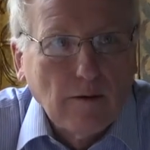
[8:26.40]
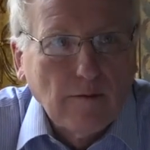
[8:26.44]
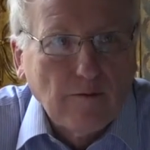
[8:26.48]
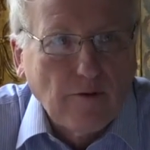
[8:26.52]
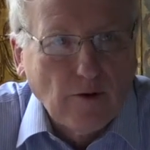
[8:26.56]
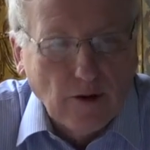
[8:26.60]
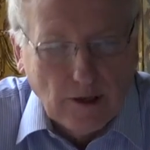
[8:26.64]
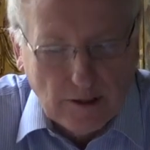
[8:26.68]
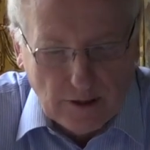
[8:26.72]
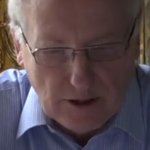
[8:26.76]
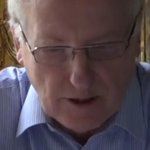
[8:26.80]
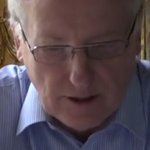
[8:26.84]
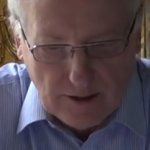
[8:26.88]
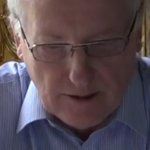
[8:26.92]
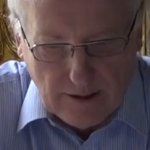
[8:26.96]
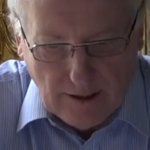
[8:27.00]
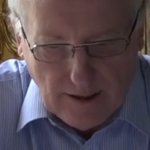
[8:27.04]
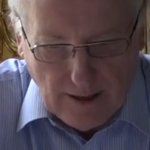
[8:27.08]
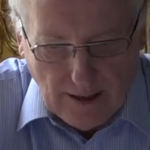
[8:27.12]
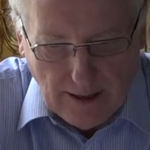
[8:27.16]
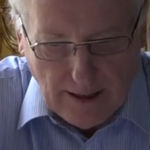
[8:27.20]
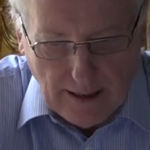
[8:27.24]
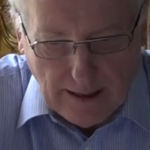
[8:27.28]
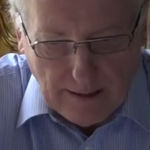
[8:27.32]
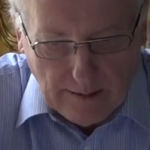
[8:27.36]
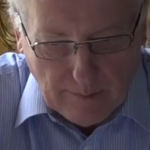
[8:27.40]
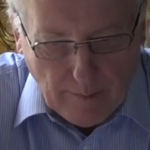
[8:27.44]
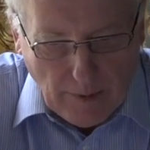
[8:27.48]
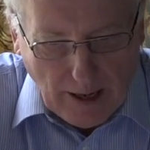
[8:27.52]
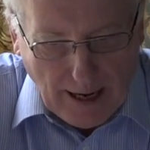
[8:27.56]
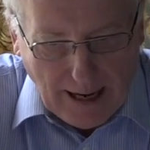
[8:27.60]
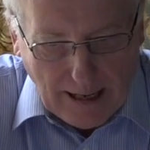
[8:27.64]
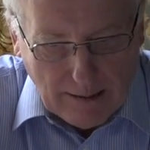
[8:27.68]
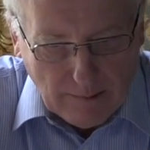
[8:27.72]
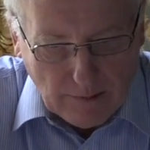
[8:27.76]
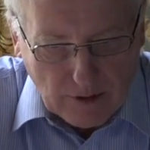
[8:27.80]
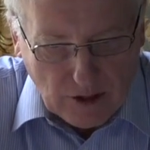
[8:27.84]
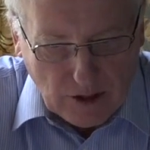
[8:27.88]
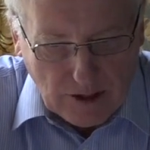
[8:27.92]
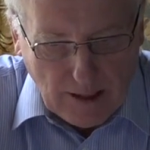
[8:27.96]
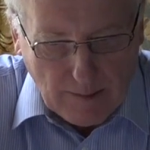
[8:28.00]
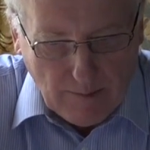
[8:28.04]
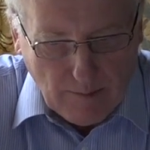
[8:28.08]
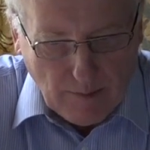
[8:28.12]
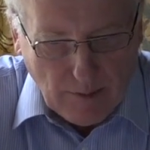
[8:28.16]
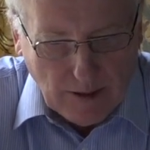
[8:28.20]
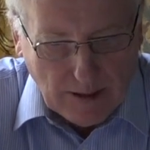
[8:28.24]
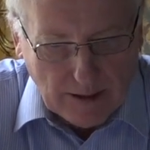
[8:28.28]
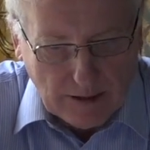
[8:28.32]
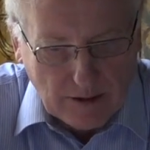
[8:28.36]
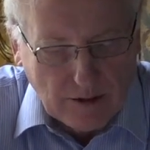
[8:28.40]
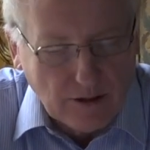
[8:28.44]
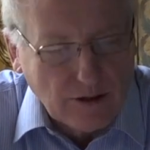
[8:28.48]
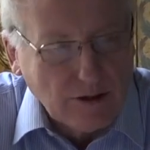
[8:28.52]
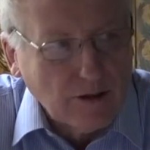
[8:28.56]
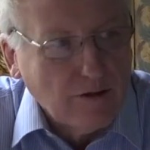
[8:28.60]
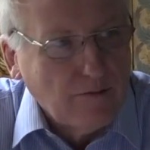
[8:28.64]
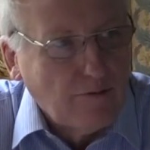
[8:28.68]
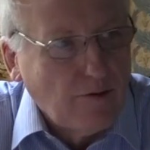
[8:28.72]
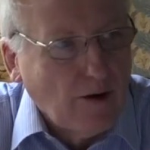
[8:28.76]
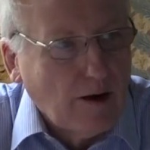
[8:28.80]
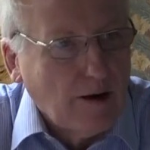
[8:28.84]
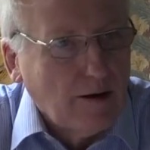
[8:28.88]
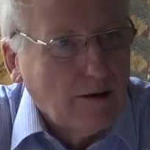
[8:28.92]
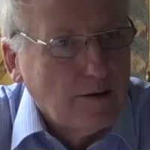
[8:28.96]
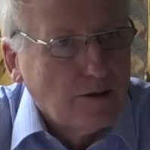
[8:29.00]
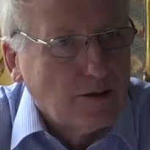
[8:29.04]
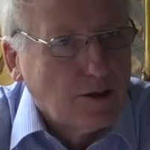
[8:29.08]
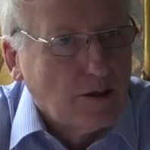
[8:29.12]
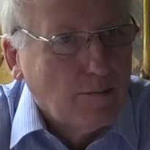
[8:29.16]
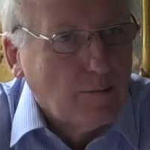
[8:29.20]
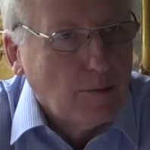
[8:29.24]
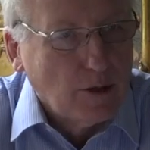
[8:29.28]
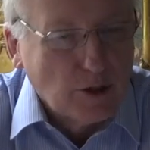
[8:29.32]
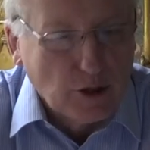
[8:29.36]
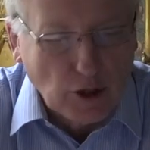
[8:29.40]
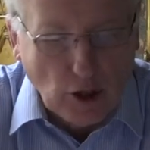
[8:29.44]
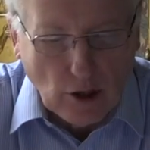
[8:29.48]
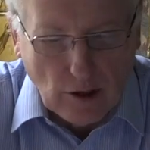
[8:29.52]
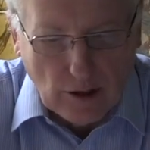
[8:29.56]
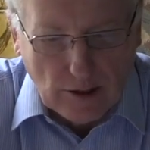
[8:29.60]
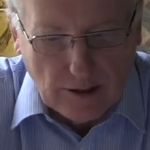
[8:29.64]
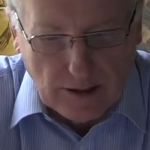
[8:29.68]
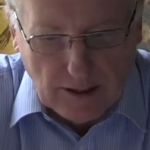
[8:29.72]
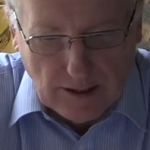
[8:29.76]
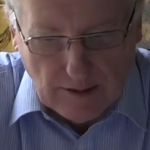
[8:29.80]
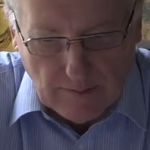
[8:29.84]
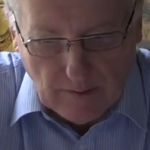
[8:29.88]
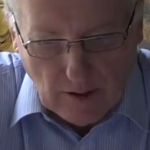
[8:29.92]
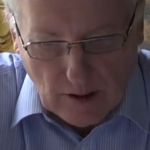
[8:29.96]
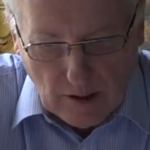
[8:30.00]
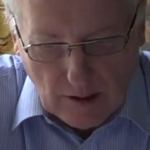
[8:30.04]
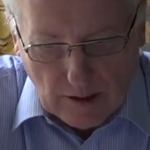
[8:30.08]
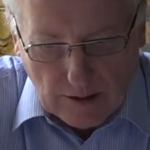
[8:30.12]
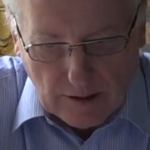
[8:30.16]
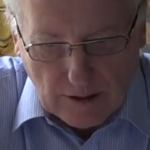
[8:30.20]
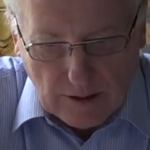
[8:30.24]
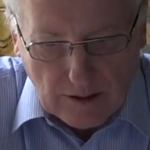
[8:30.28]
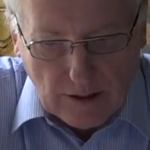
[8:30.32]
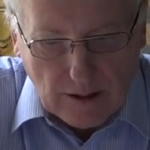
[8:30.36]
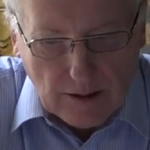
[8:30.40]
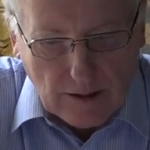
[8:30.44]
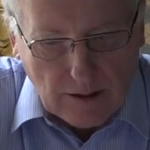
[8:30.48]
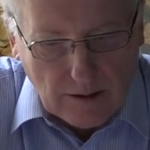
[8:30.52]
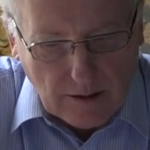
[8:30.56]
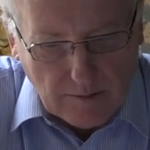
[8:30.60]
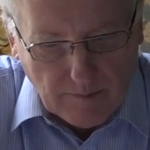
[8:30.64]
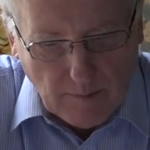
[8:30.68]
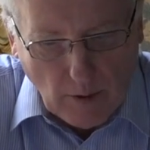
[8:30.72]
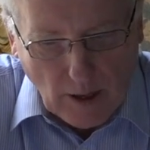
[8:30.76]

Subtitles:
First, and perhaps simplest so far as the majority of Lawrence